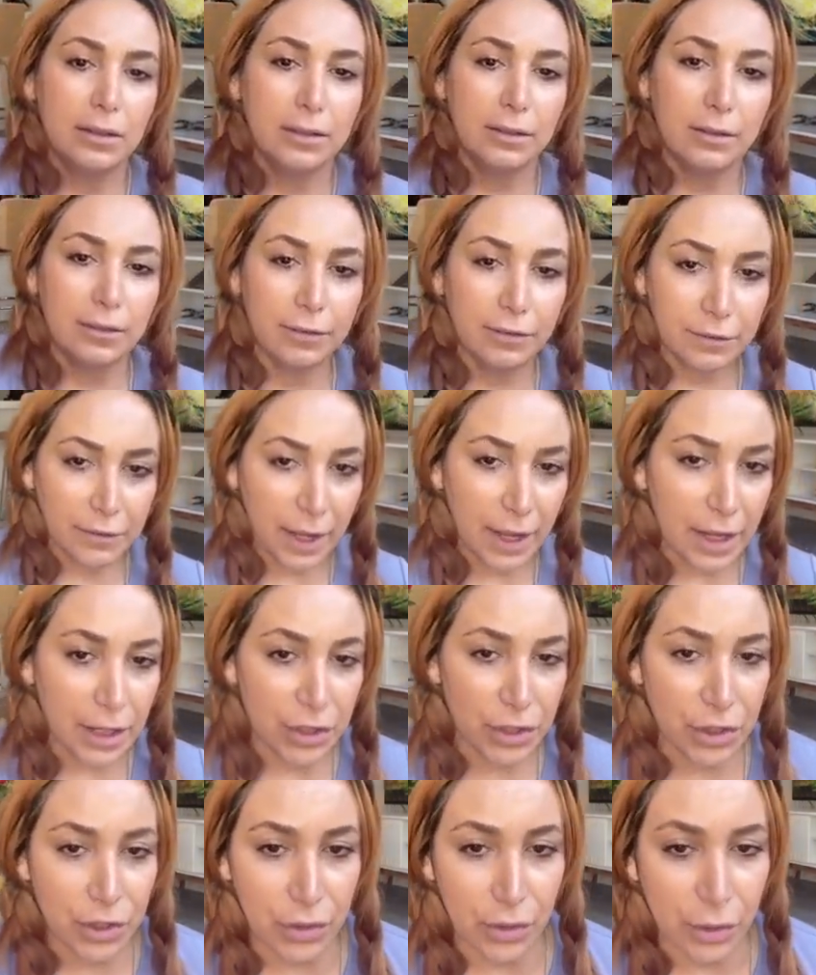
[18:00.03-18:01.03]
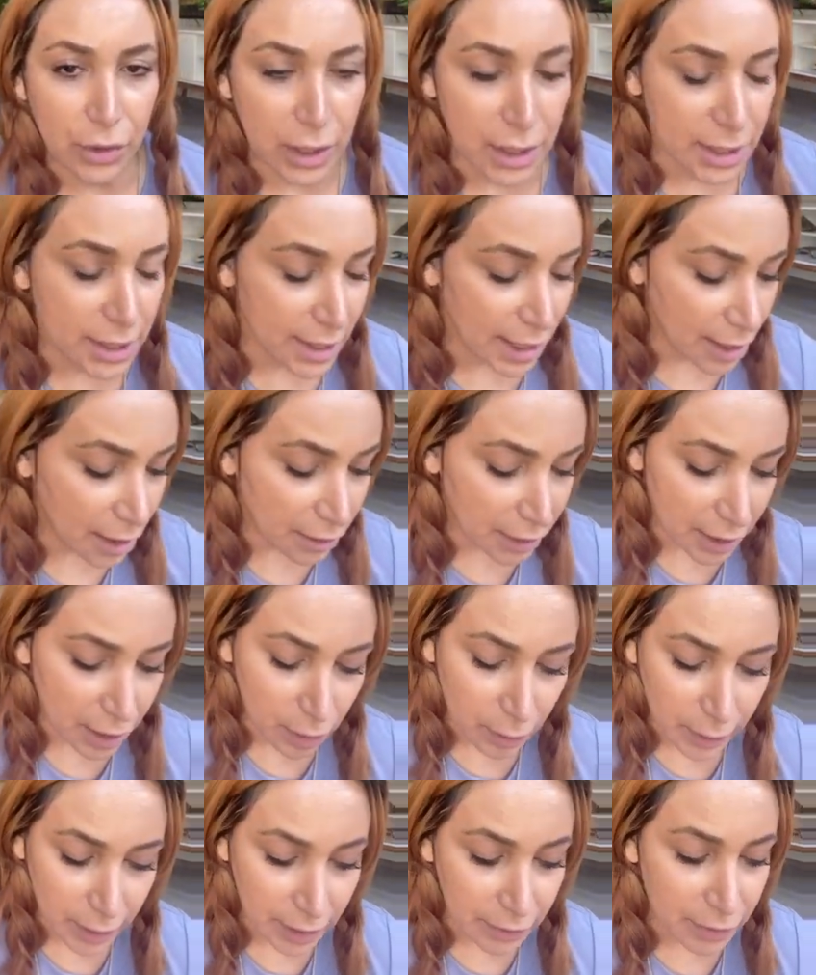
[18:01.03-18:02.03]
flesh or dairy or
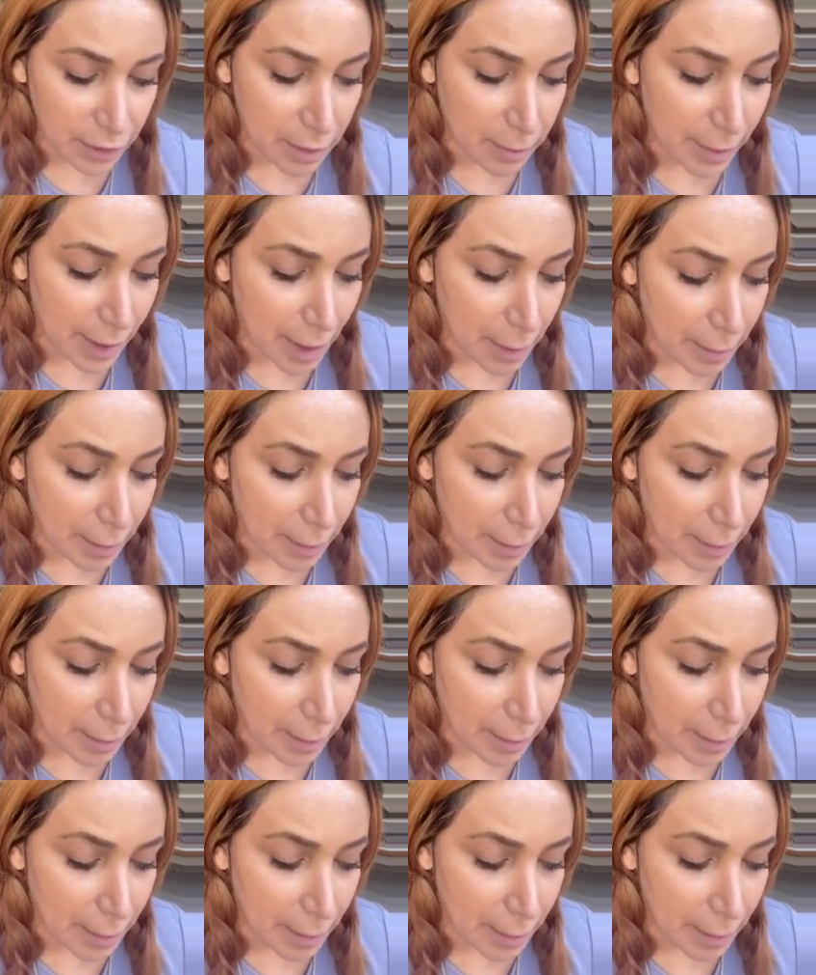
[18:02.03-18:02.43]
whatever it might